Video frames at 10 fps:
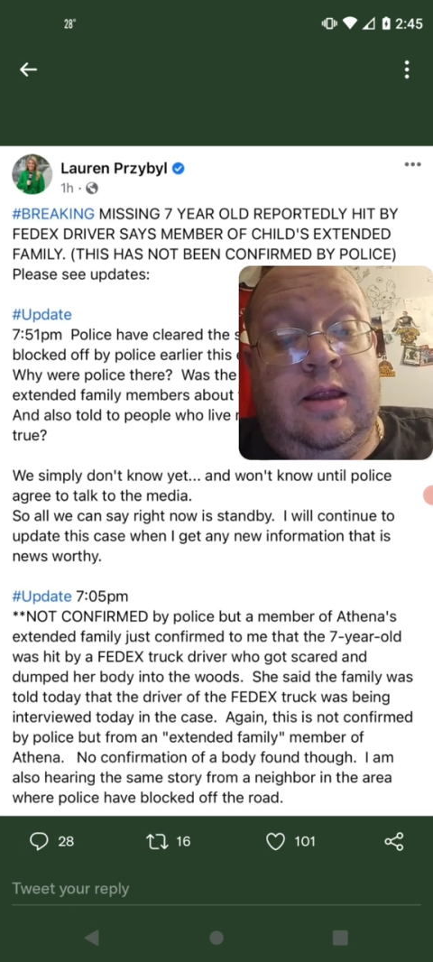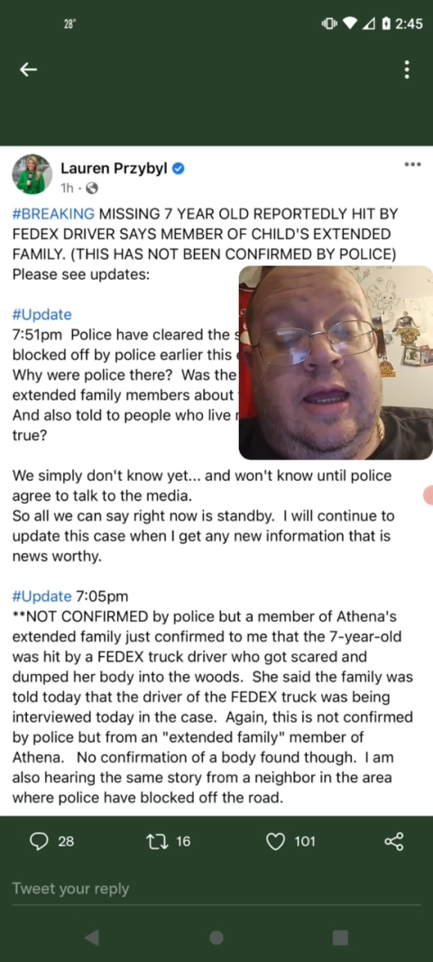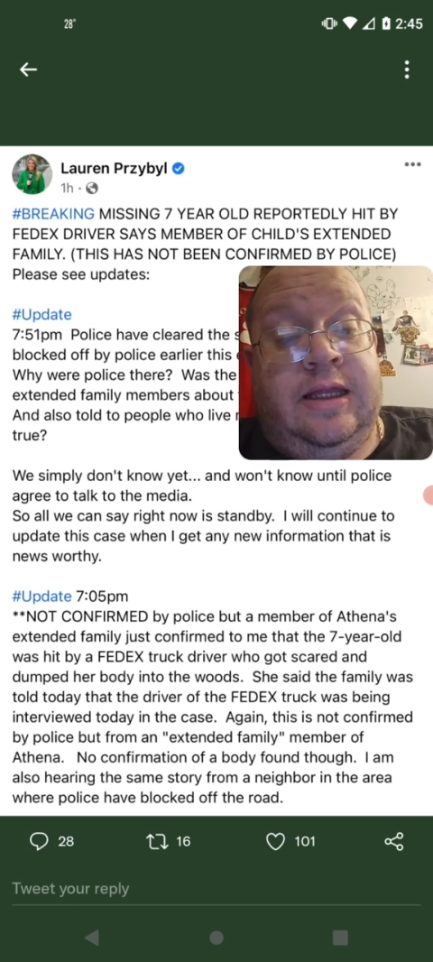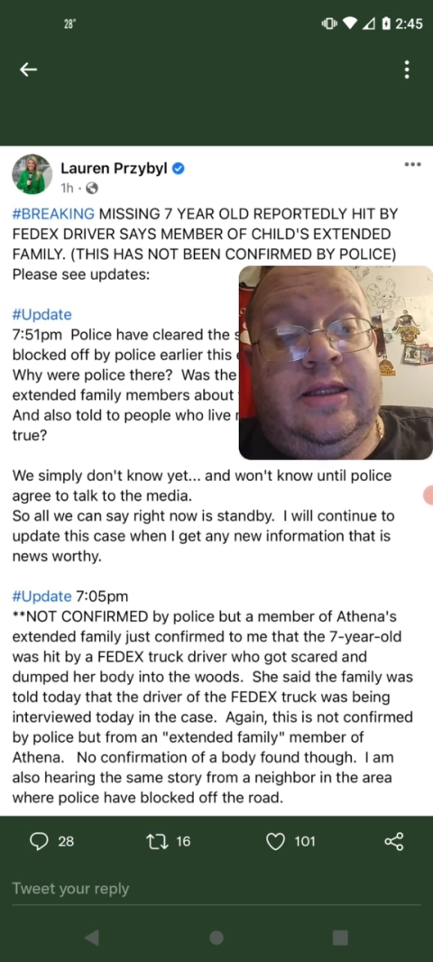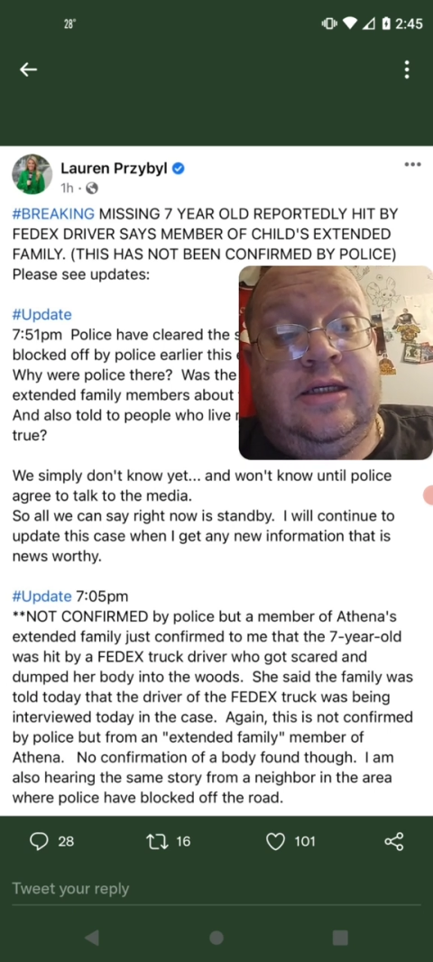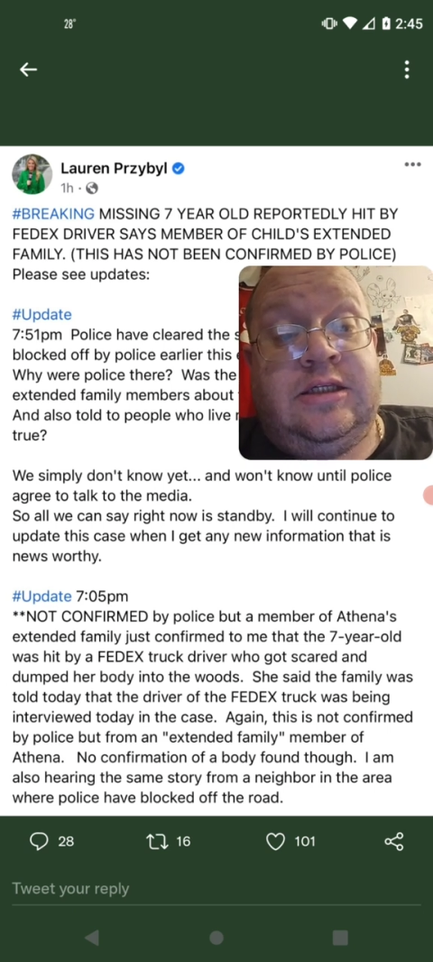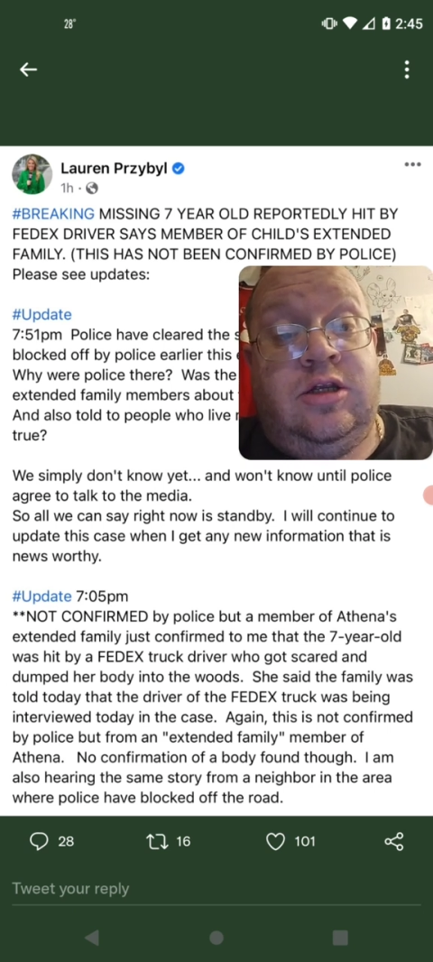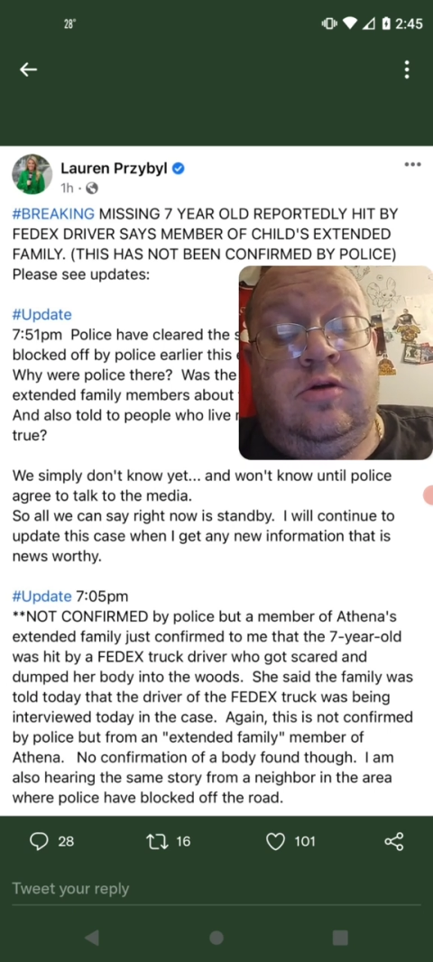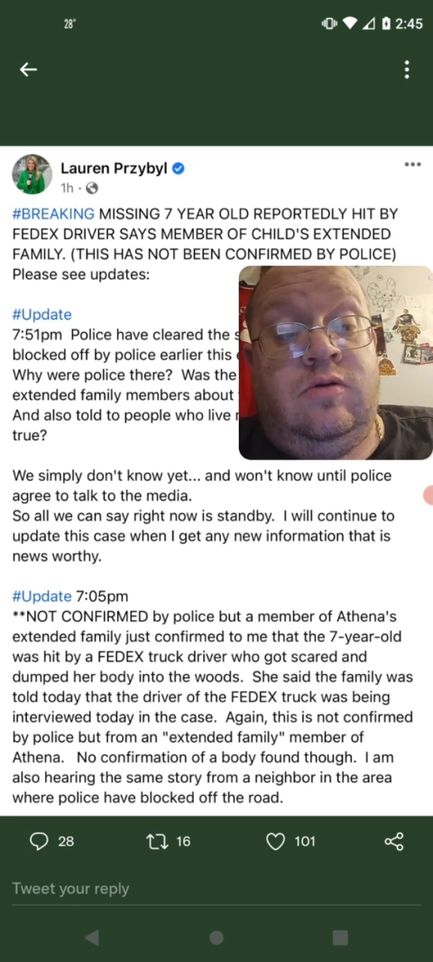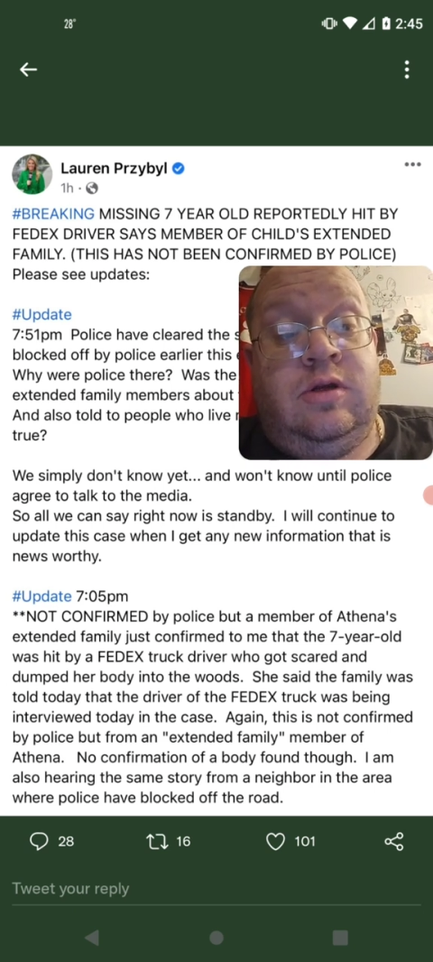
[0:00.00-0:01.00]
Like, this
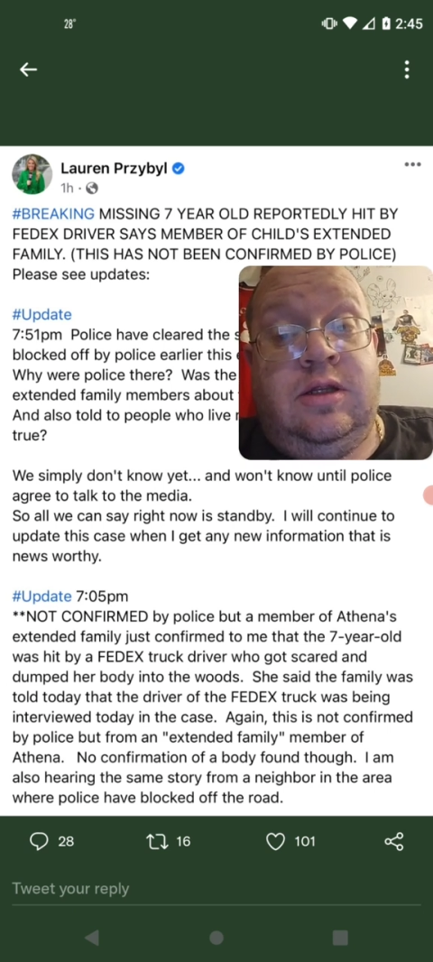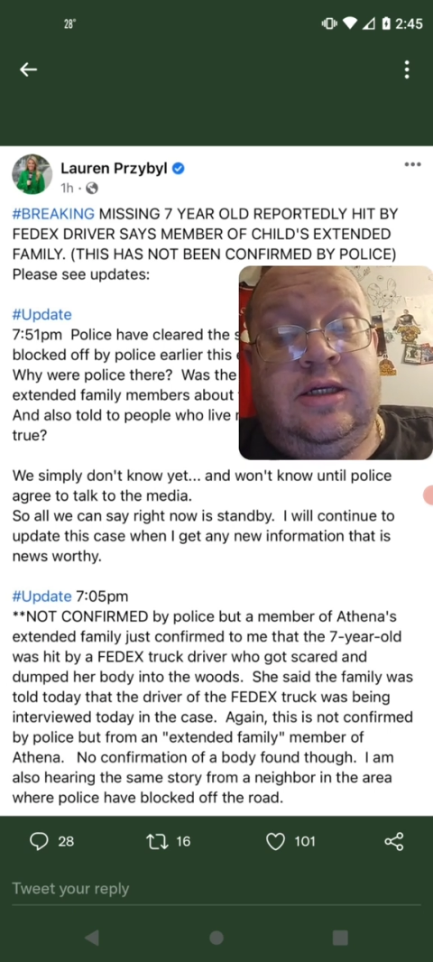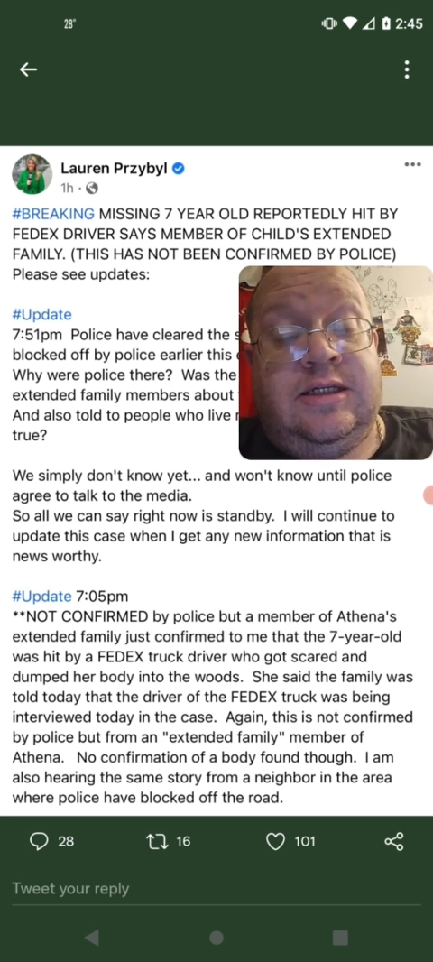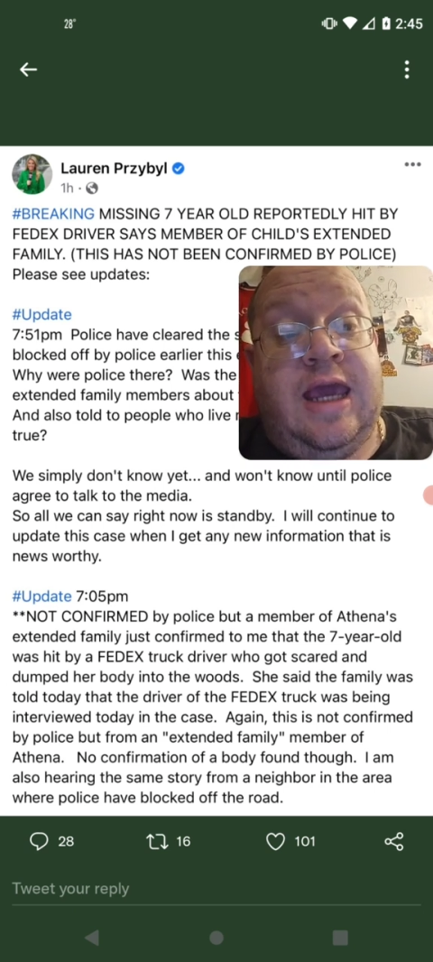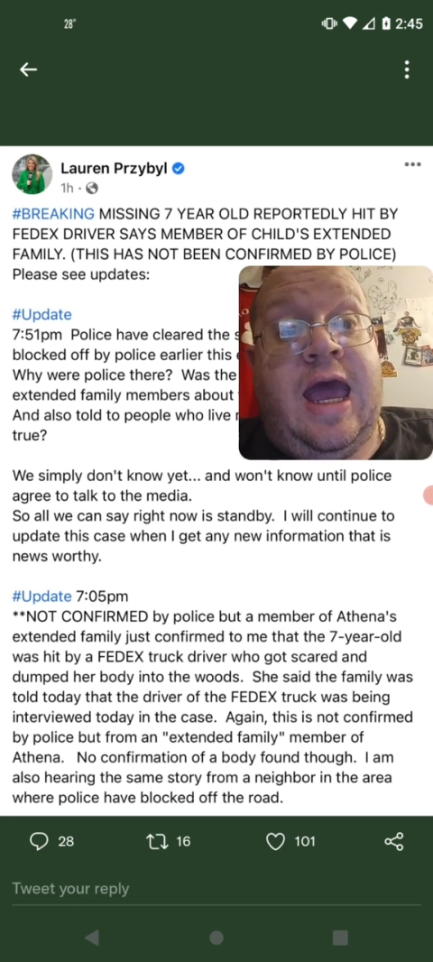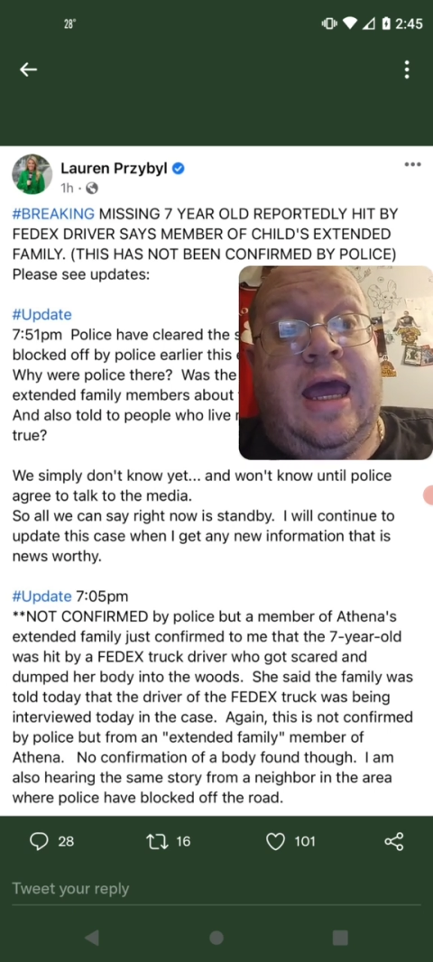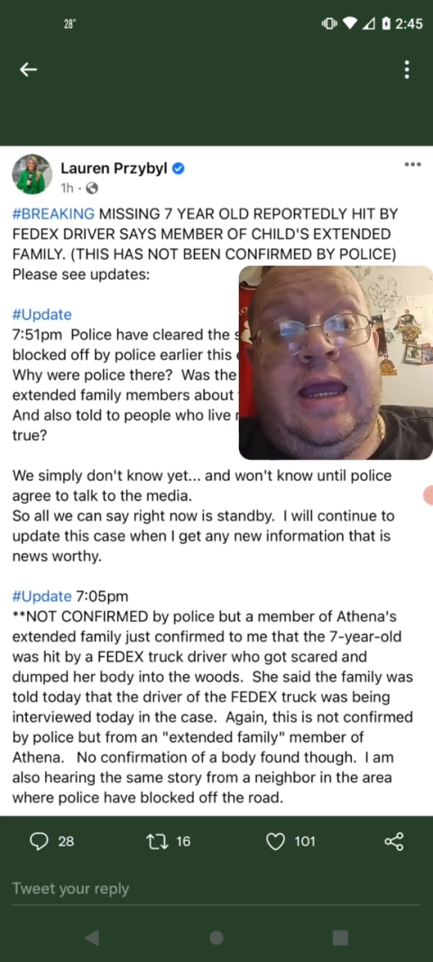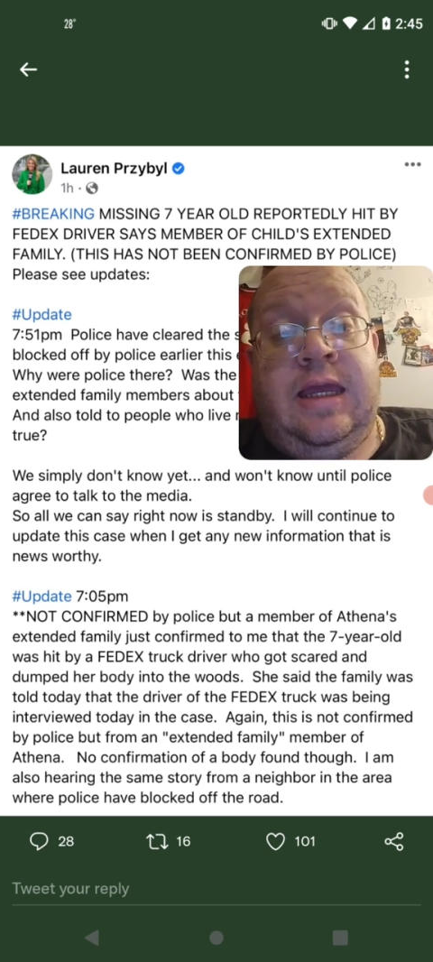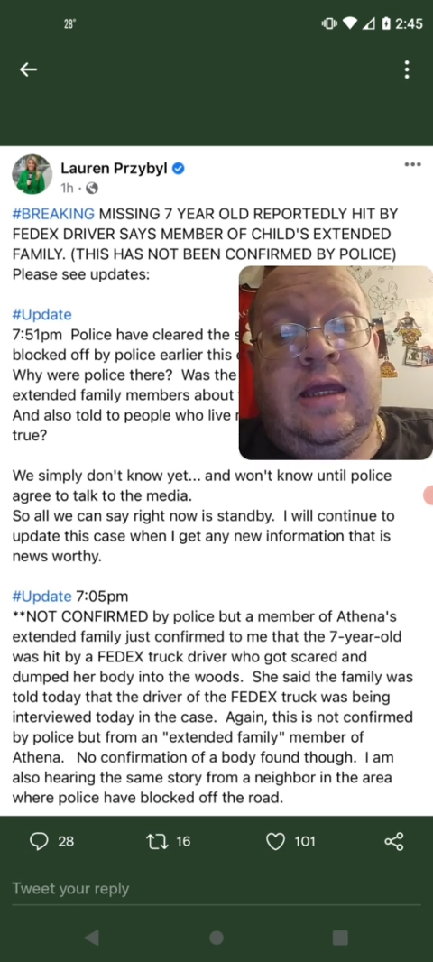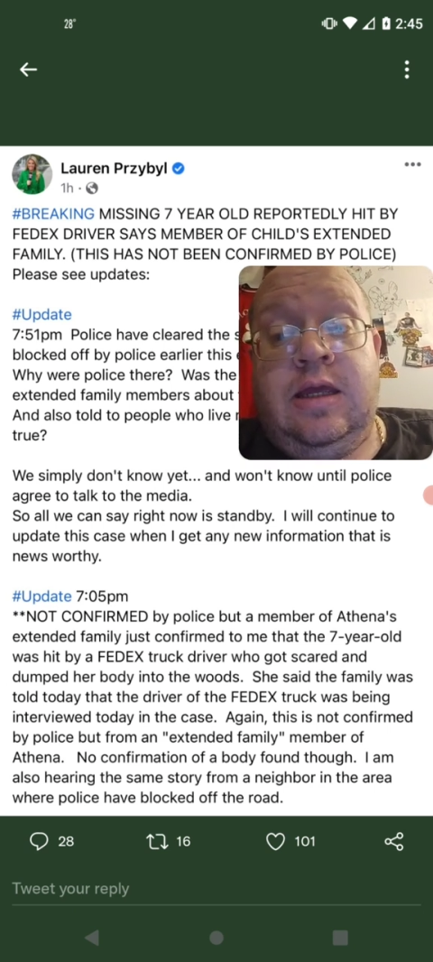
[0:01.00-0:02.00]
dude, this
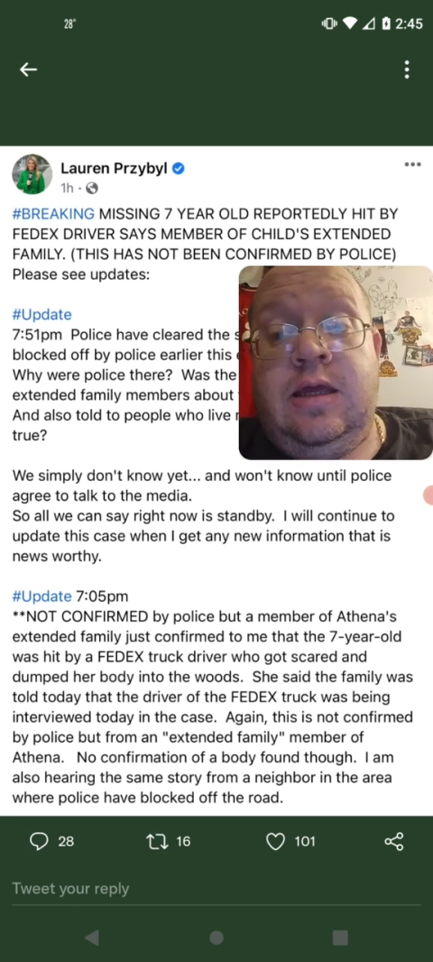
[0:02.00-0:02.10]
guy,